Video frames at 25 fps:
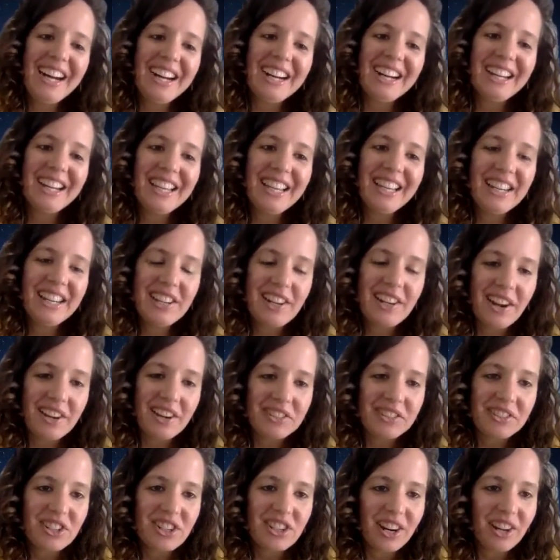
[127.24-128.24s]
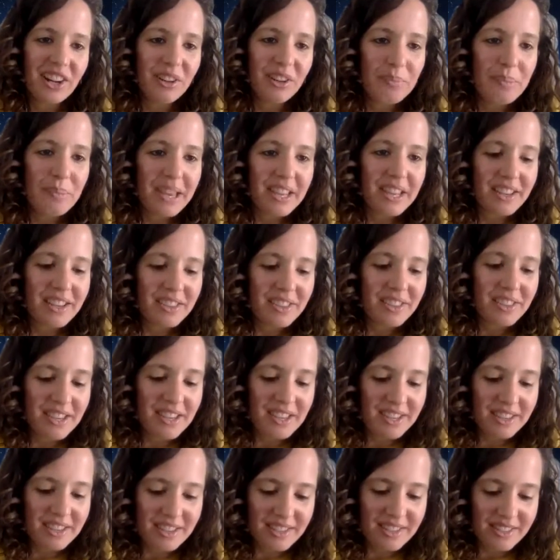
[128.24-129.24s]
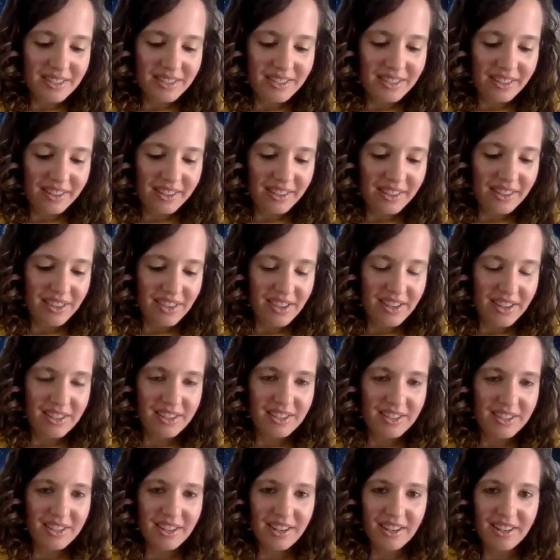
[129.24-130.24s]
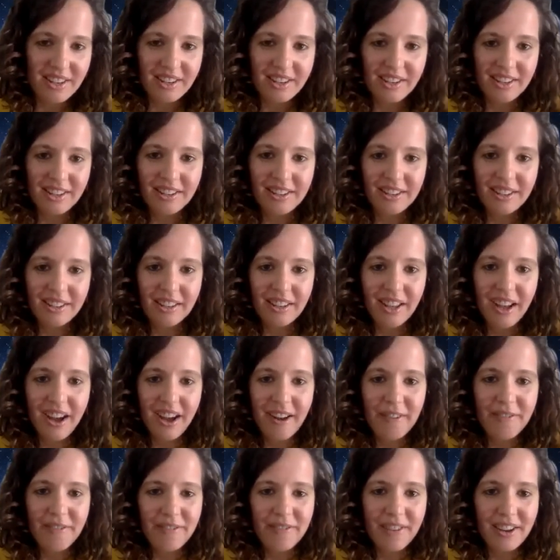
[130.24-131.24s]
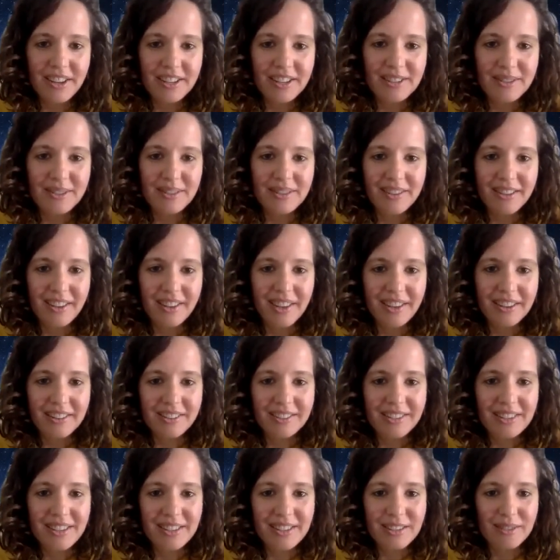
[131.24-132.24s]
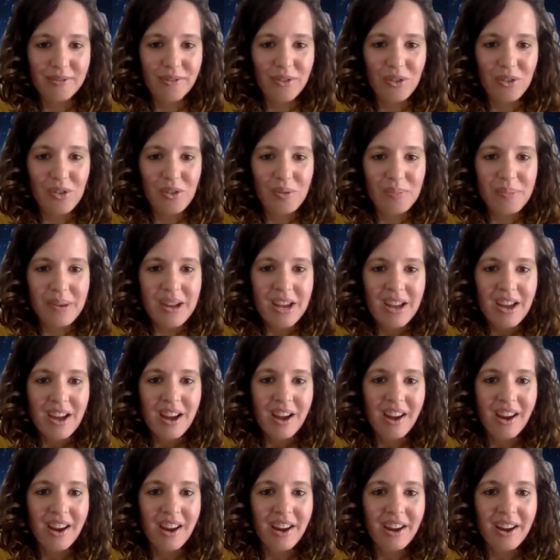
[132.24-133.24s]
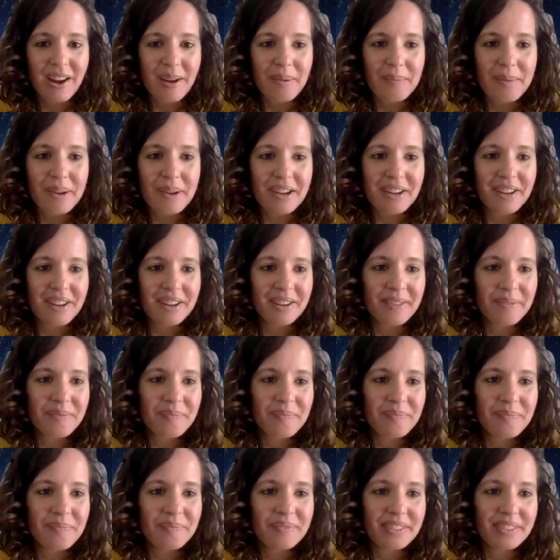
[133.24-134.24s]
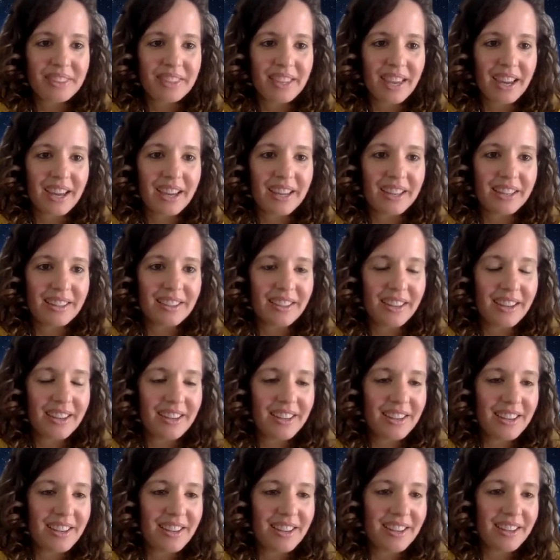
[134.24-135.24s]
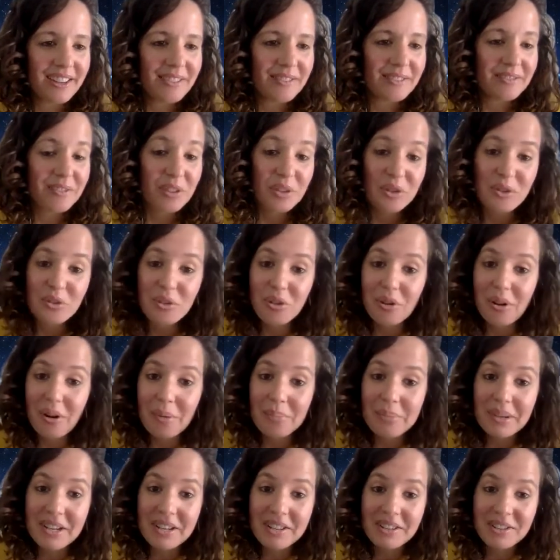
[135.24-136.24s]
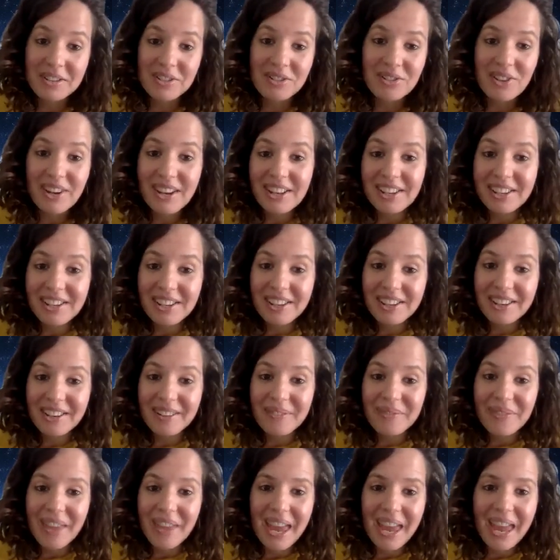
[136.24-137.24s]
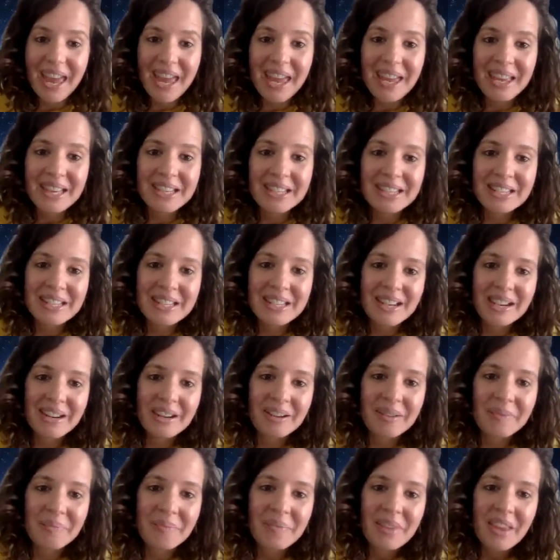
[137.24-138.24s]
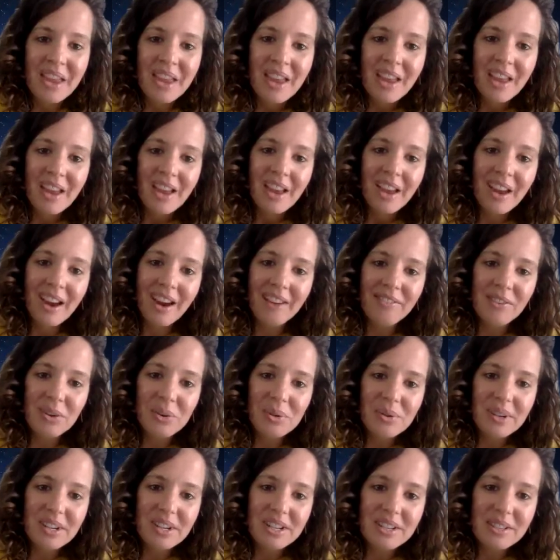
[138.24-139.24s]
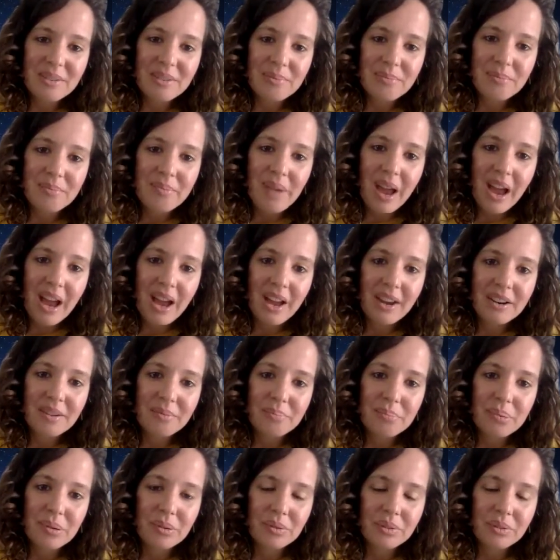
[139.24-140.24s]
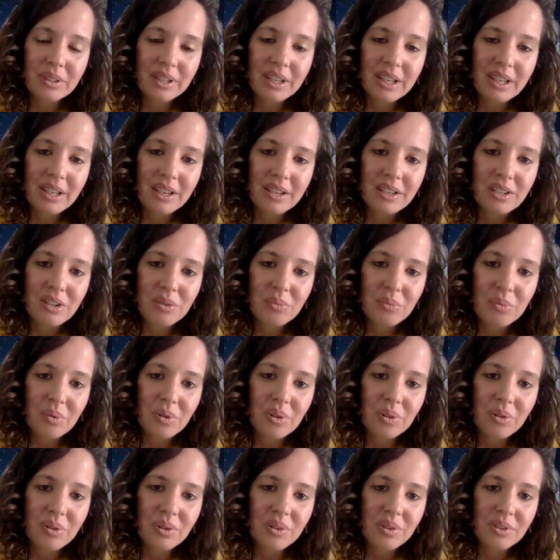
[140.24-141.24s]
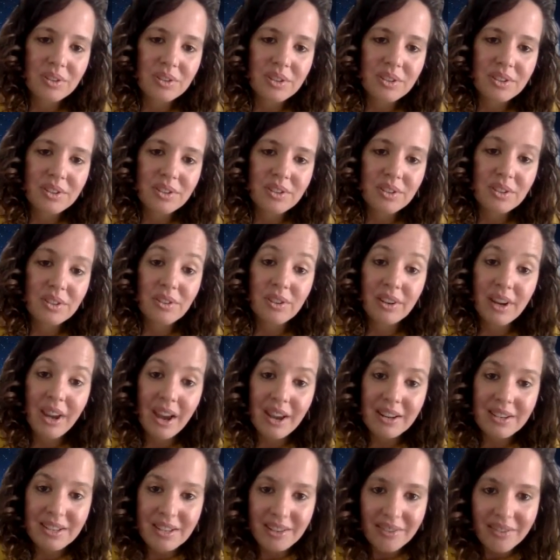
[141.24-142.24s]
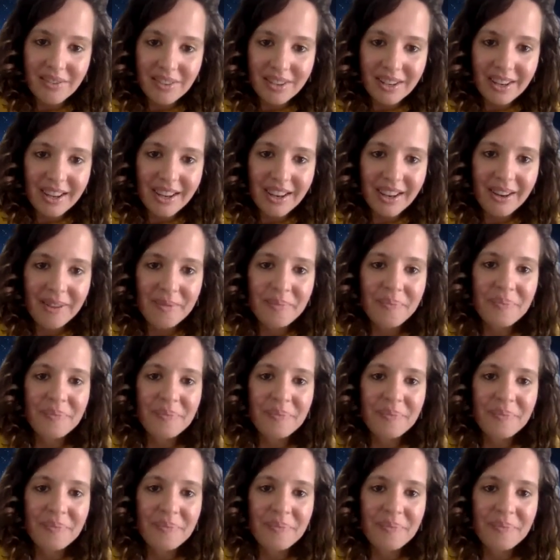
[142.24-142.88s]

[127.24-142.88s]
in a nutshell, me in this life as this form, I'm a lady who grew up in Australia and have always had a pulling towards creativity,